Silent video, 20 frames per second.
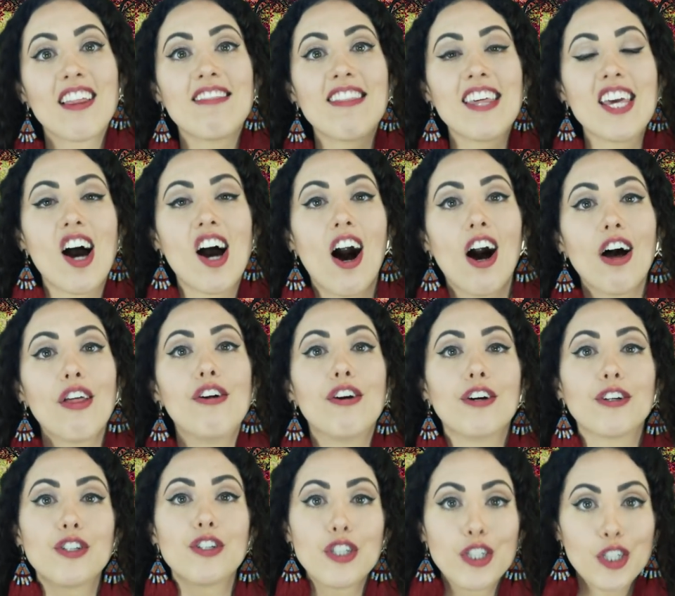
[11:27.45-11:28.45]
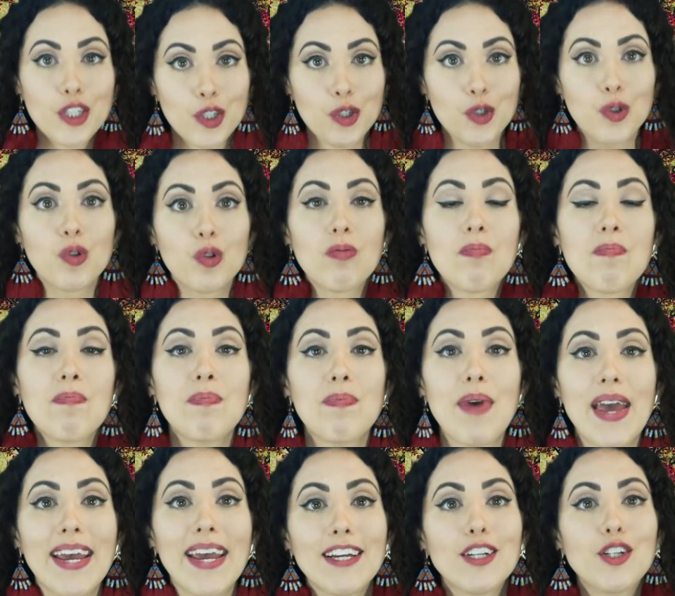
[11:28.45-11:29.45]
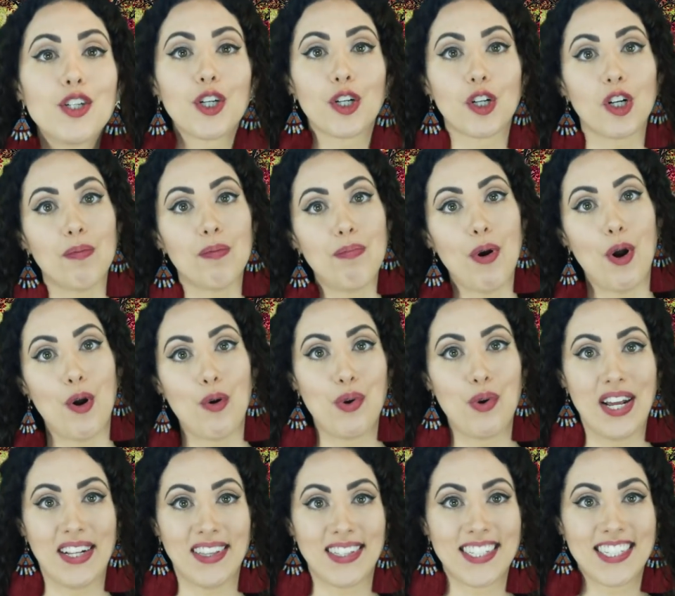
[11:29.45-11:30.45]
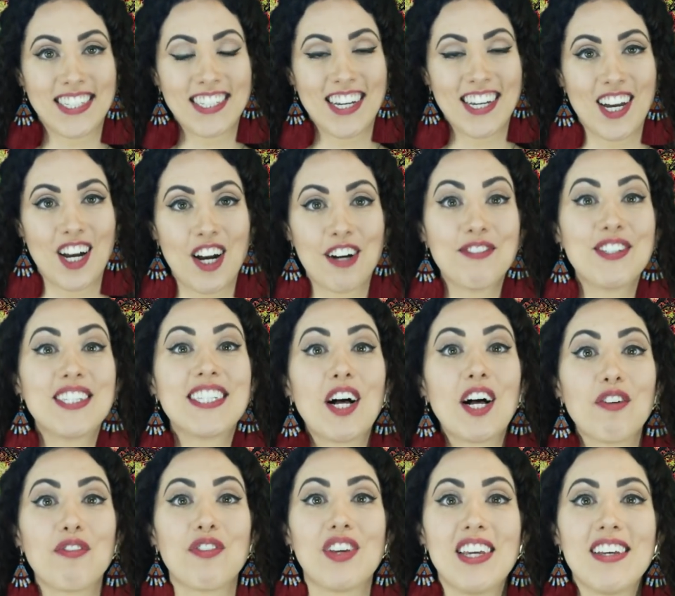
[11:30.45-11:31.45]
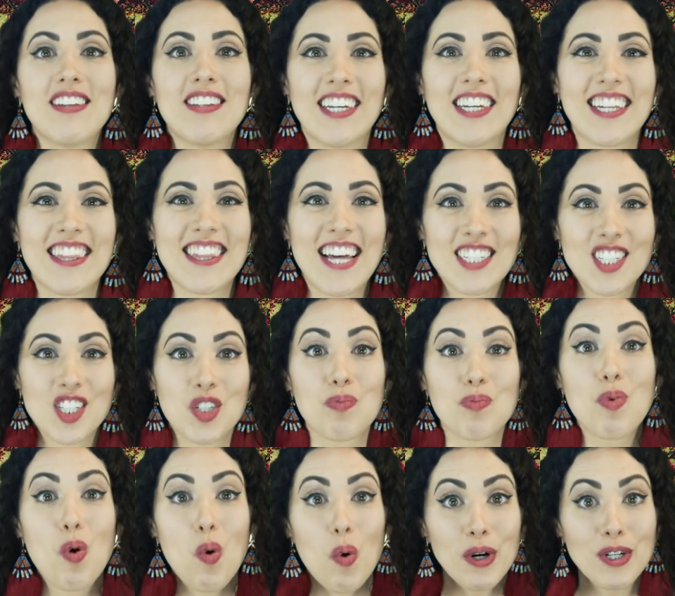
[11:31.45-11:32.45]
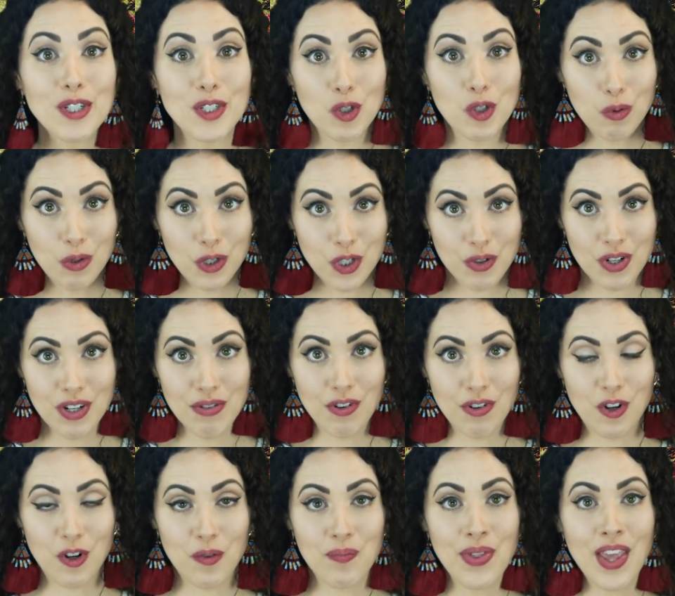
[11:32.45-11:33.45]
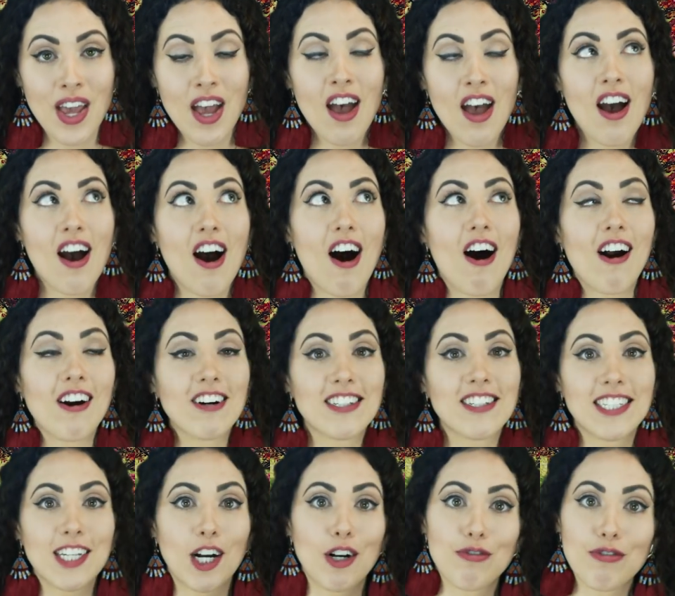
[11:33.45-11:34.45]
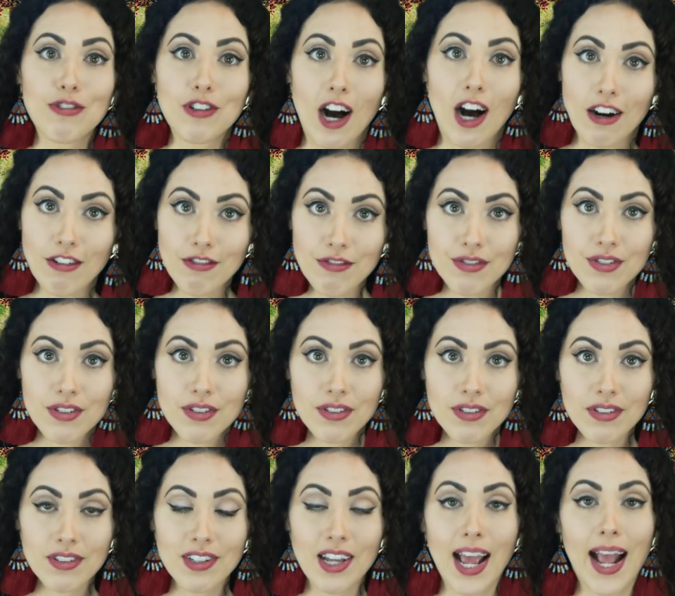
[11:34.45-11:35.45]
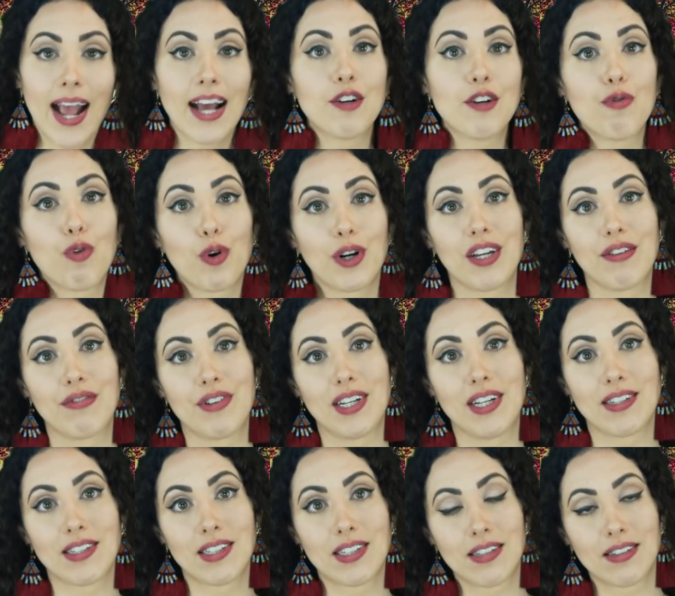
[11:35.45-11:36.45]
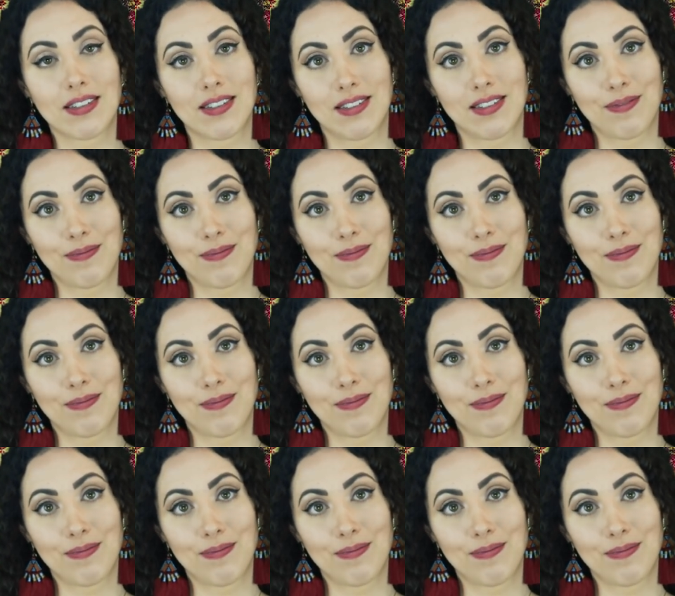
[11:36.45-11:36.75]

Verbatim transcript: The other two major components of self-healing that support soul retrieval are self-love and forgiveness.